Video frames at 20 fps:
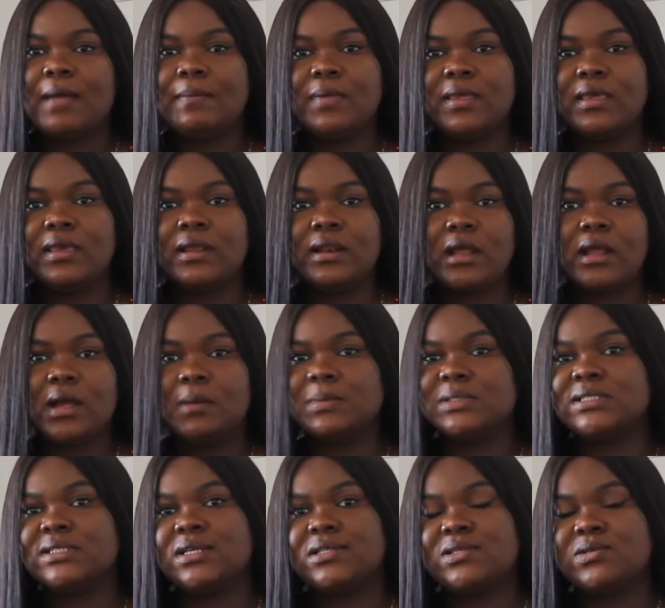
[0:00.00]
here now, I'm
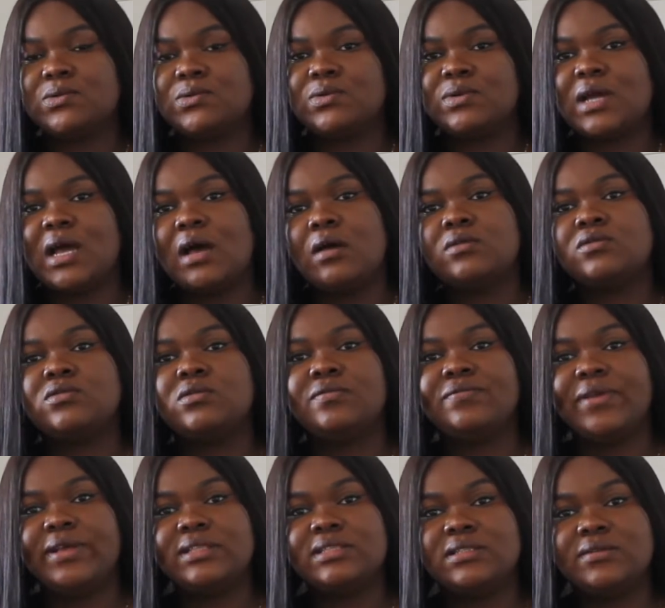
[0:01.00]
settled, how to
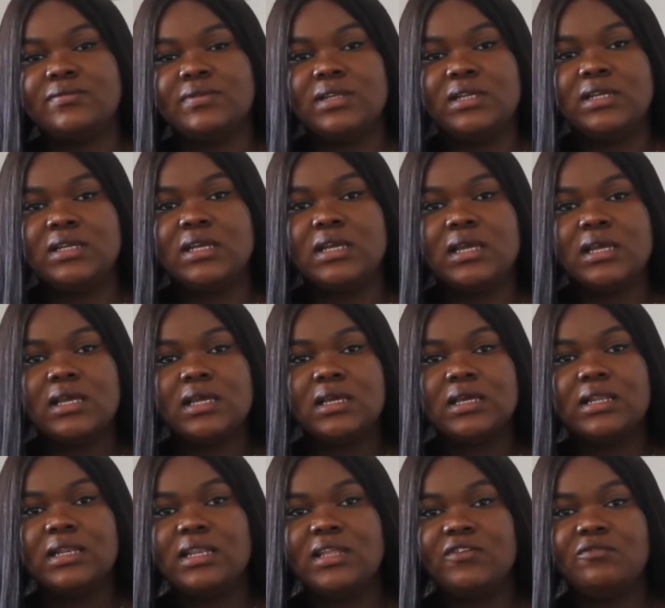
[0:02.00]
effectively
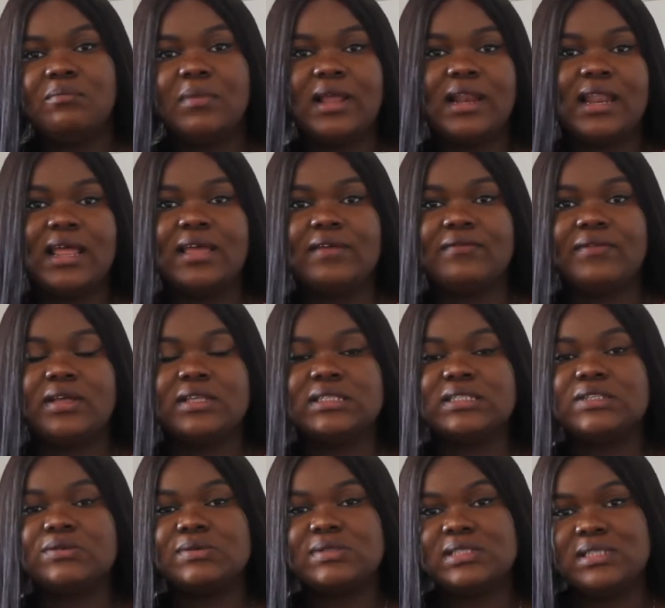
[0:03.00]
live my life and
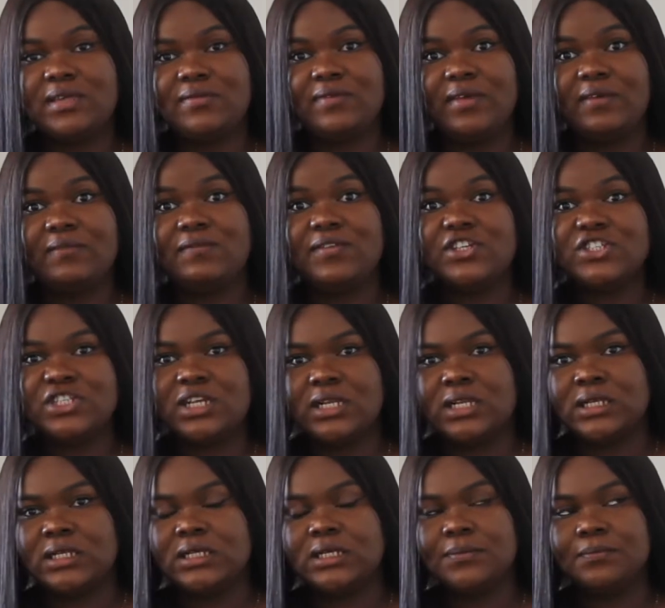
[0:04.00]
still save
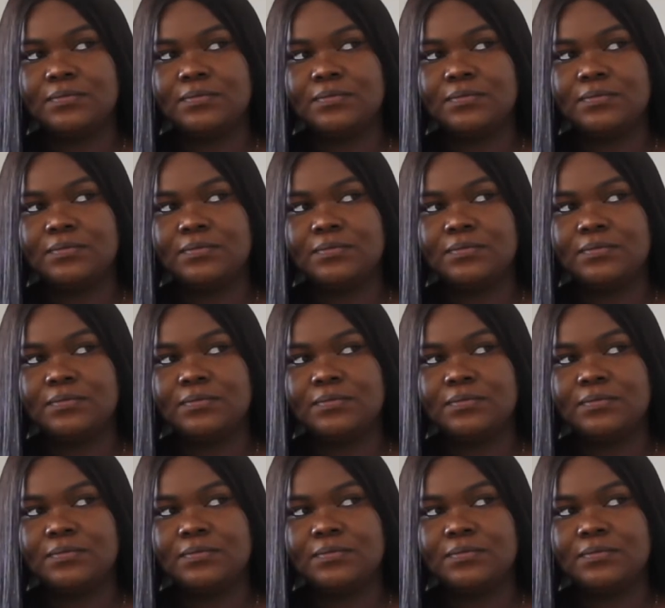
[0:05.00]
efficiently.